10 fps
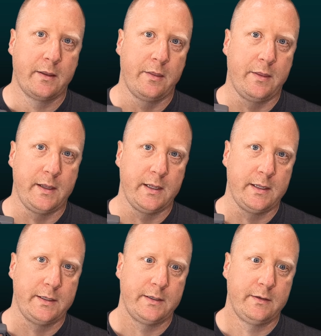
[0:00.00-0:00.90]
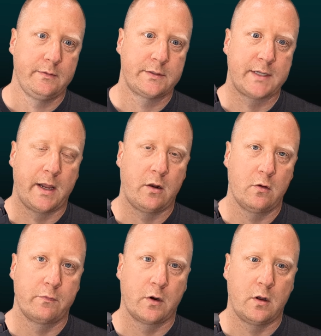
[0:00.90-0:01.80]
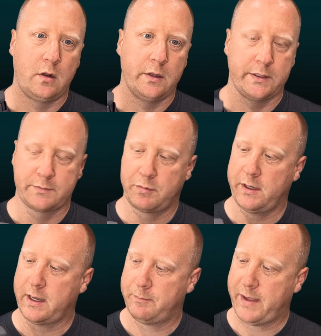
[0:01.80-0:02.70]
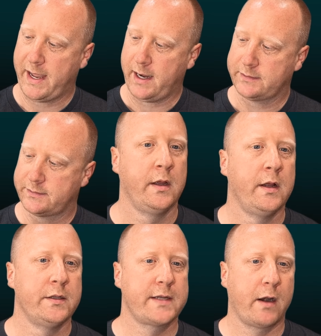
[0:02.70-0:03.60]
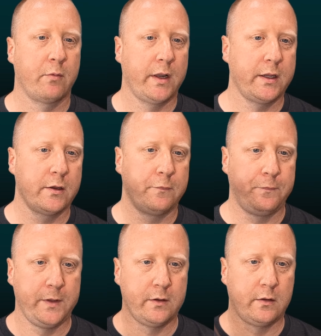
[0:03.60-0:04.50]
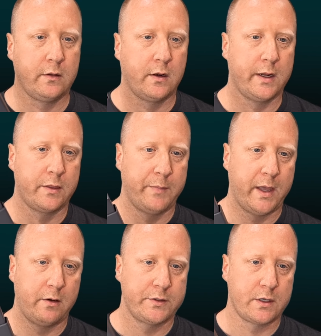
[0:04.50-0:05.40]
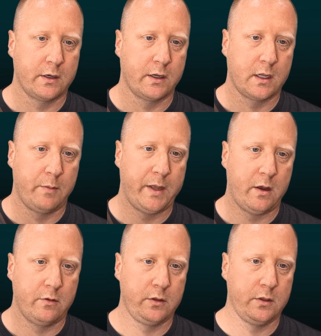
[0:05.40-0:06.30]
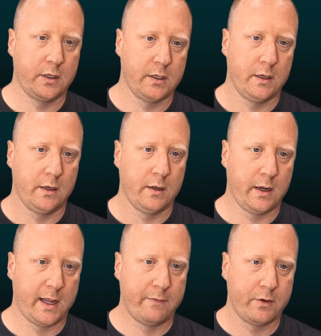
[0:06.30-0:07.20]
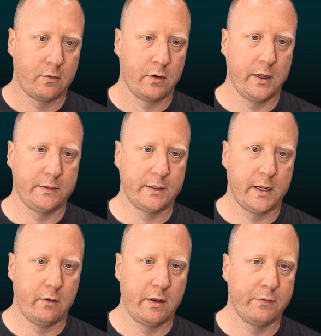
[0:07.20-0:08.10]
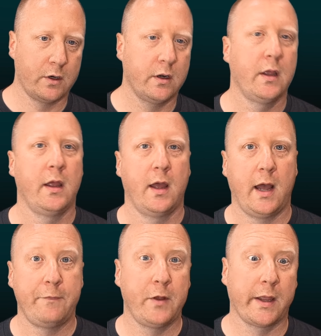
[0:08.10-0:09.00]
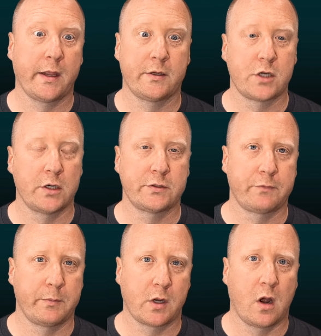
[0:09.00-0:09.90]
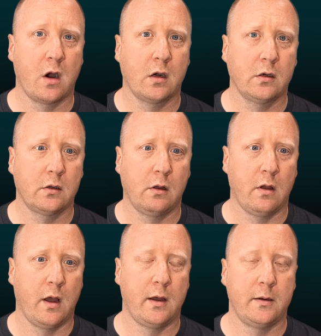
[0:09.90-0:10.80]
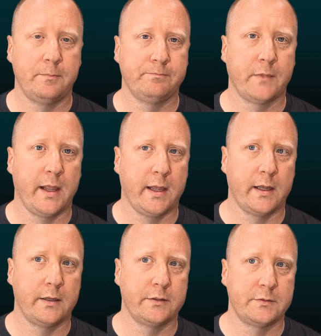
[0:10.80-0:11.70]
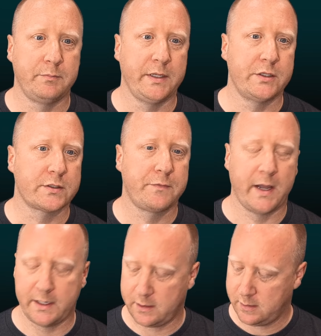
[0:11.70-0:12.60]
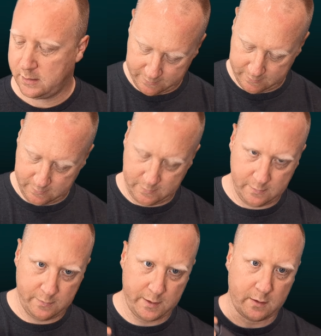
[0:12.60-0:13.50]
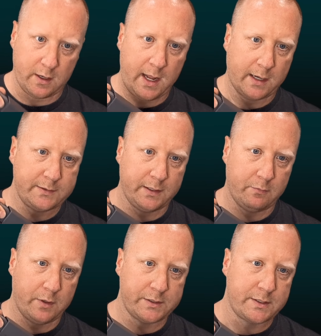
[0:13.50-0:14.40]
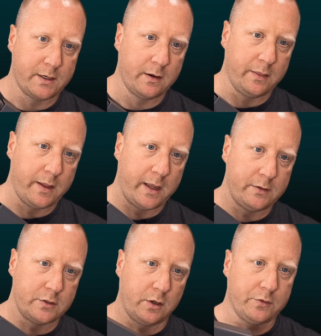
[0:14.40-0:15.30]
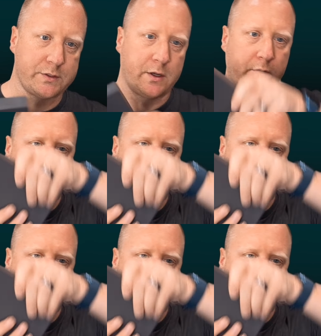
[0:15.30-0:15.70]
the style overall. It's pretty compact. It's got a really good feel, like the batteries aren't going to come out. You can have it oriented however. I feel like I could charge it from a car and be just fine. They're locked in once they're in that drone, so